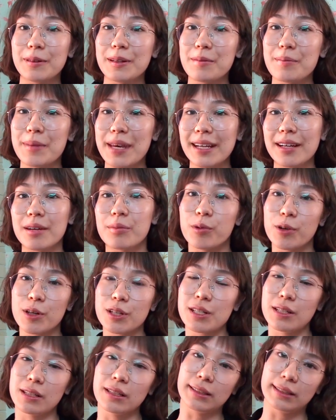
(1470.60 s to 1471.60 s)
make
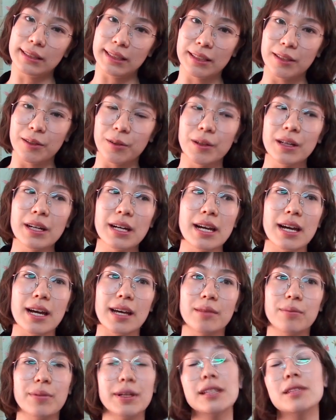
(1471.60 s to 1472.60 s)
abortion illegal,
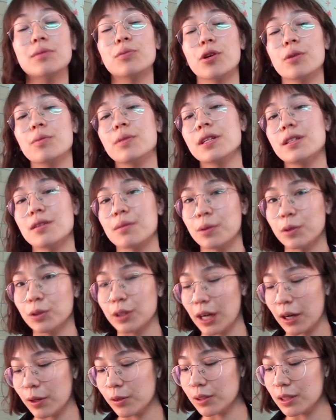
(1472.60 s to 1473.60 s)
it brings more miserable
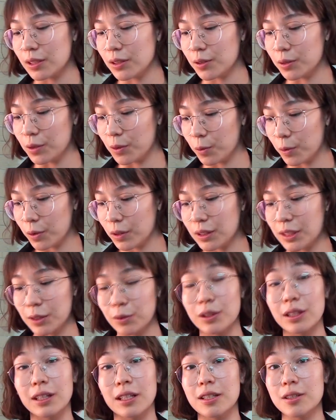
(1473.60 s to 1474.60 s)

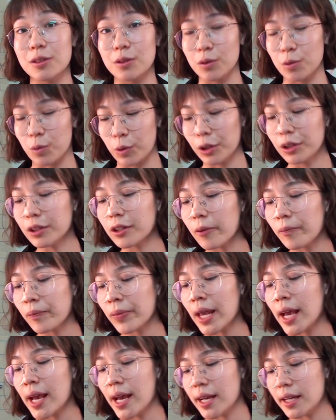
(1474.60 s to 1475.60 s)
children into the world.
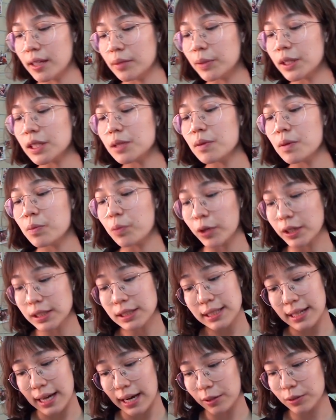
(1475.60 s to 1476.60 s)
It must be
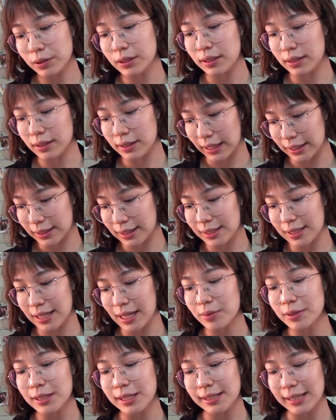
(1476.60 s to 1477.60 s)
pointed out that the
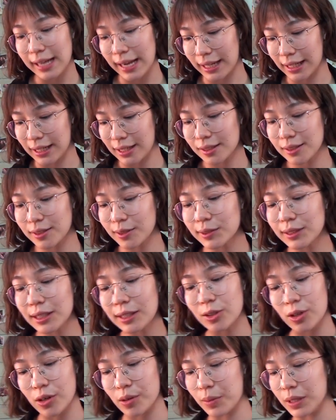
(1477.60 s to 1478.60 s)
same society, so
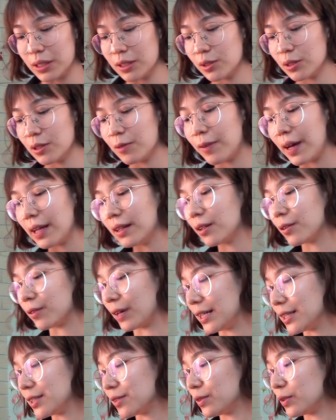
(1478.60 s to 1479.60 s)
determined to defend the
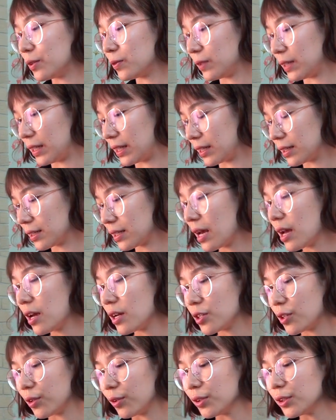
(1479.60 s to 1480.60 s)
rights of the fetus,
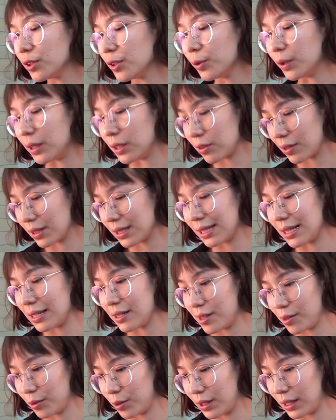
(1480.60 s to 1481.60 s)
shows no interest in
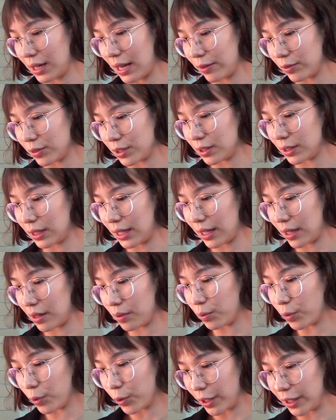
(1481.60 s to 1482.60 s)
children after they are
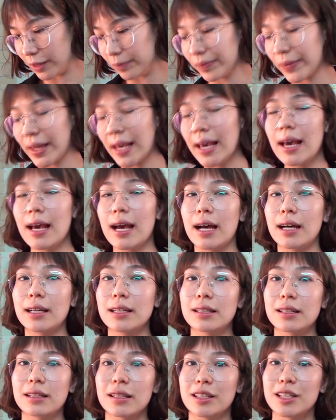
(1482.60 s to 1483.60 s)
born.
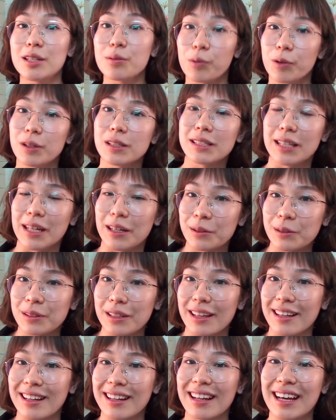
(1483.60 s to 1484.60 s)
And she points out,
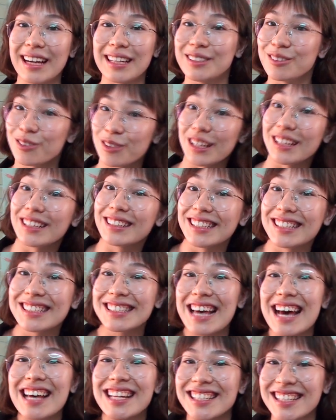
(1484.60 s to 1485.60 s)
and I do think this
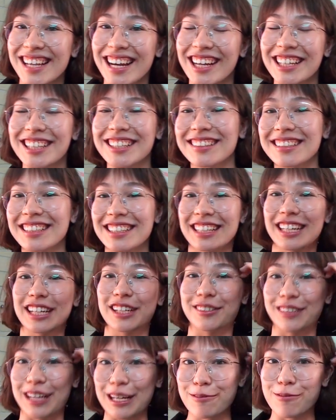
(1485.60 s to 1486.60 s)
is actually like
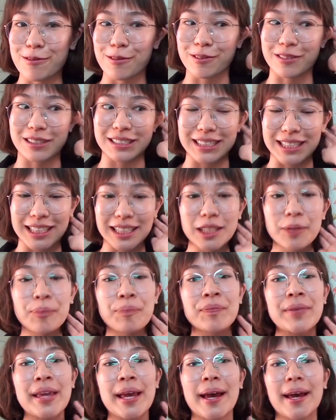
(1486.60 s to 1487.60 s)
a rightful critique,
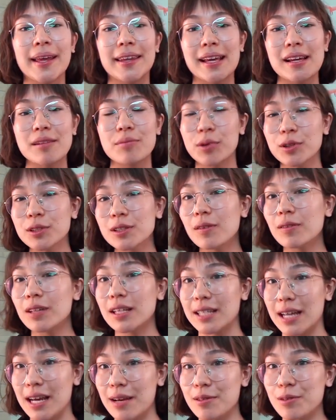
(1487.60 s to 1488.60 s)
that most of the
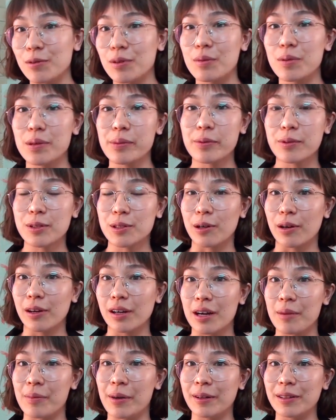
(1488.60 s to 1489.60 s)
times when people talk
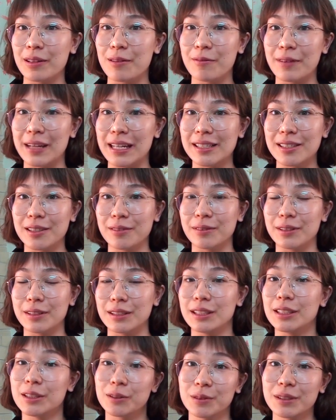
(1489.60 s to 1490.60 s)
about the fate of the
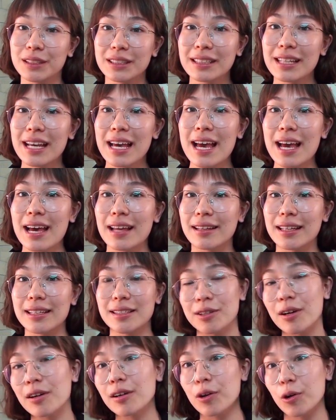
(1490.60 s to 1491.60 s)
children, they
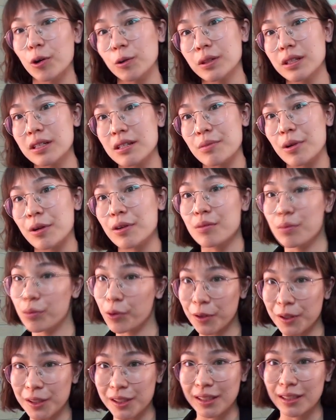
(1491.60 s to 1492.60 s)
talk only about
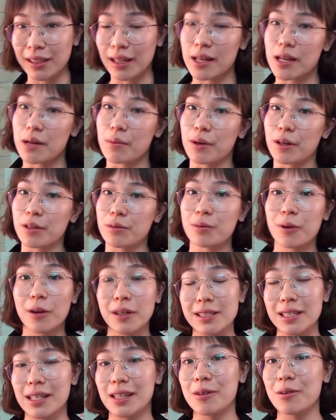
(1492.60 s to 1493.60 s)
abortion and about
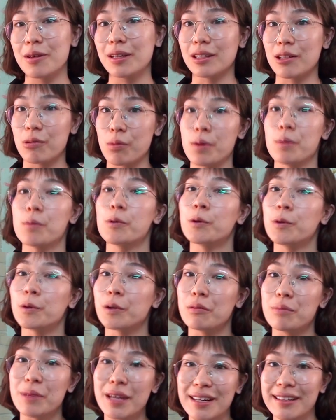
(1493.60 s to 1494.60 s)
prosecuting the people who
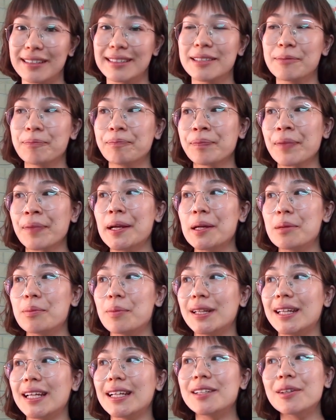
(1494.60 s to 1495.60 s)
commit it.
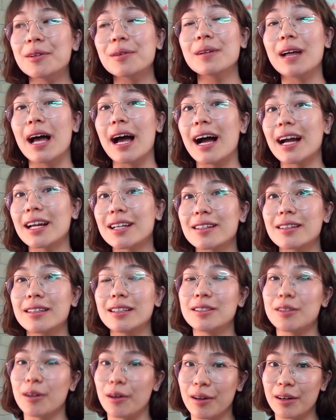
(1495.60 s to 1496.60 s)
But they don't actually
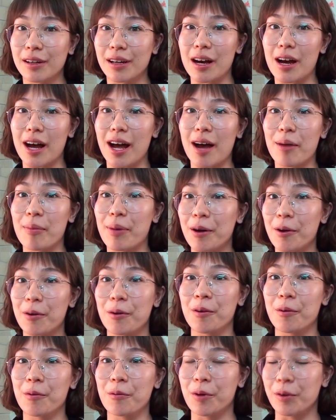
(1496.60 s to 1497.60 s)
talk
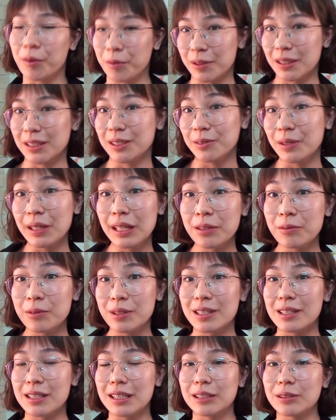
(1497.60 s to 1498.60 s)
about what we're doing
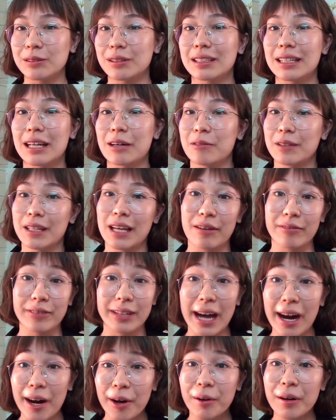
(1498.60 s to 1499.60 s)
with the children that we have
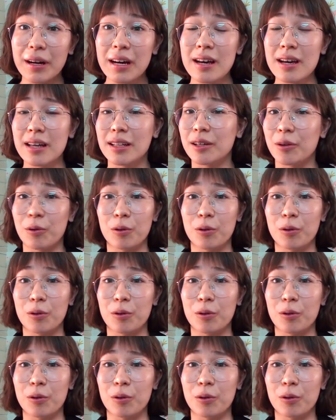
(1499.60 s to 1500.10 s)
now, the